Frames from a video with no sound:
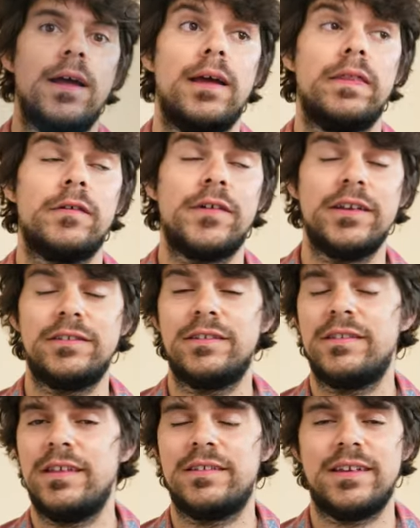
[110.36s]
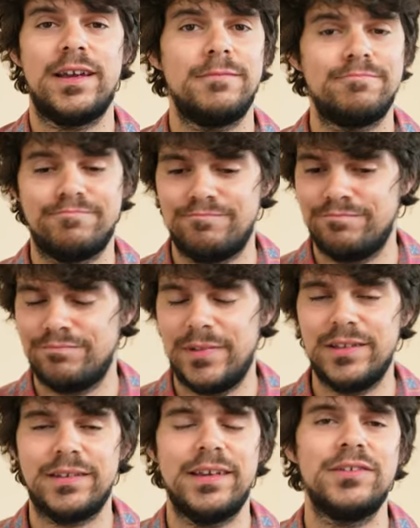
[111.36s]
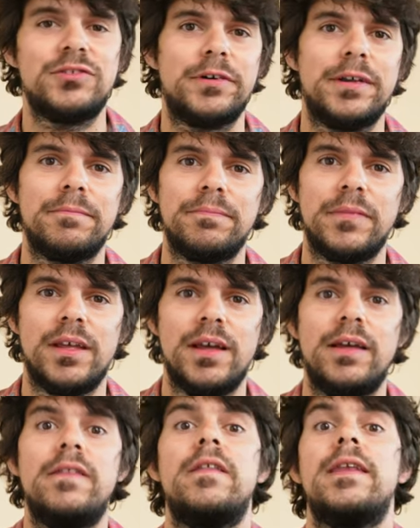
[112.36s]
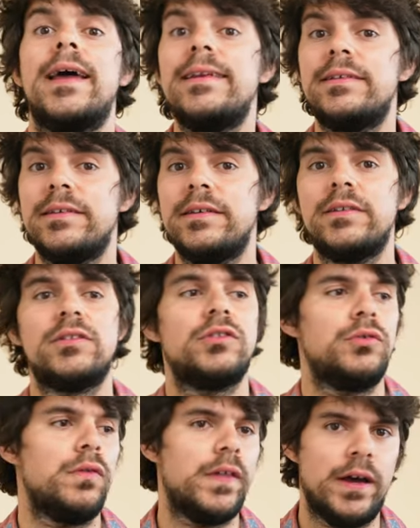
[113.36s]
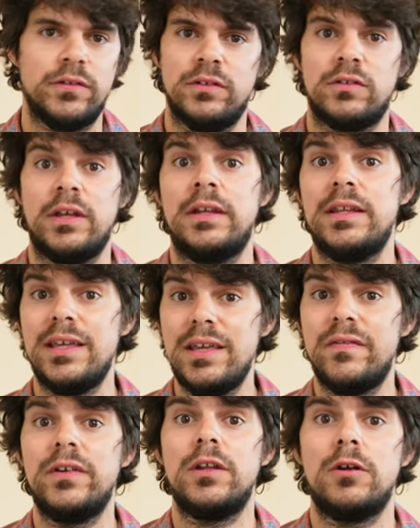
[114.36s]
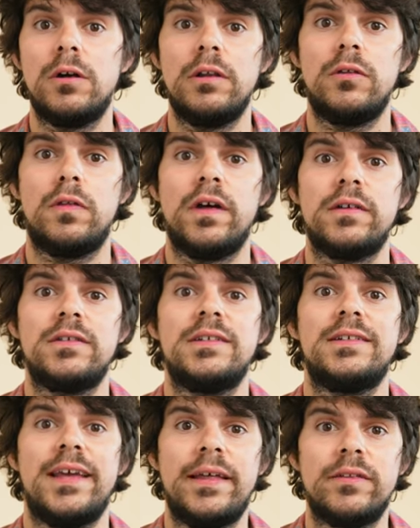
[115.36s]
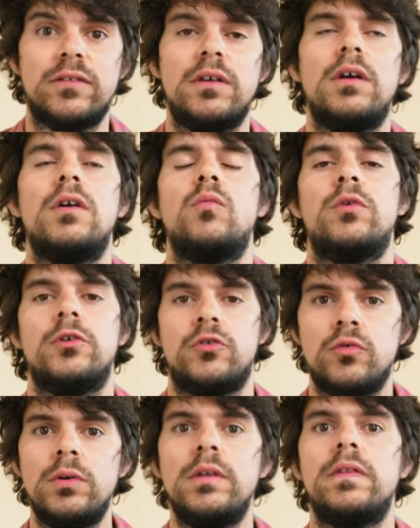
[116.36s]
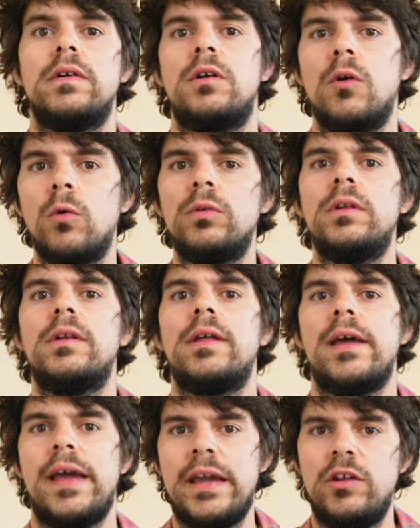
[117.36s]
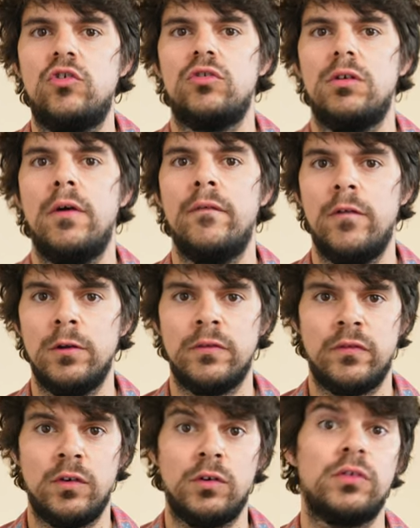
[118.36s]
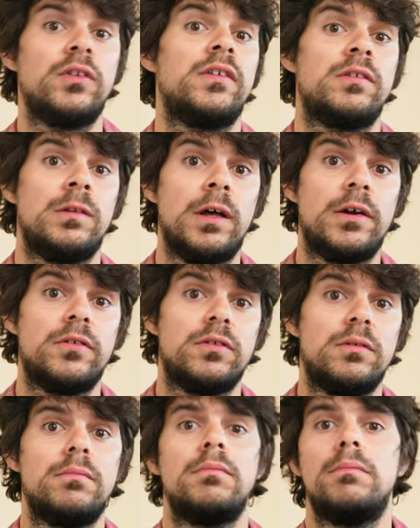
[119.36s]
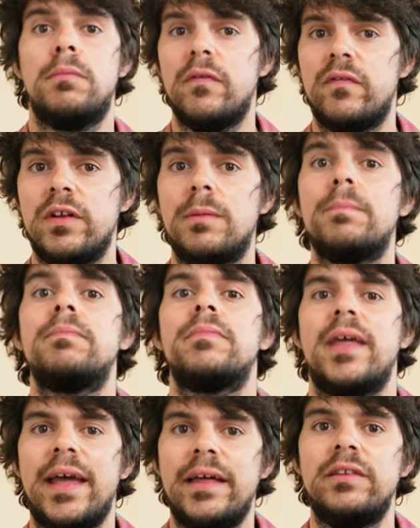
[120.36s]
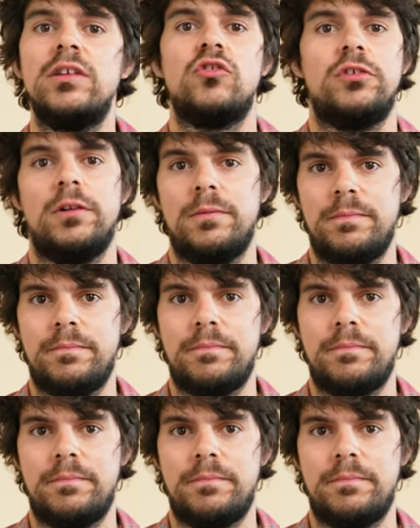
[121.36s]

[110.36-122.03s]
and the rest, as they say, is history. The 90s, 2000s, and even early 2010s were truly the golden age of autofocus SLRs, both film and digital.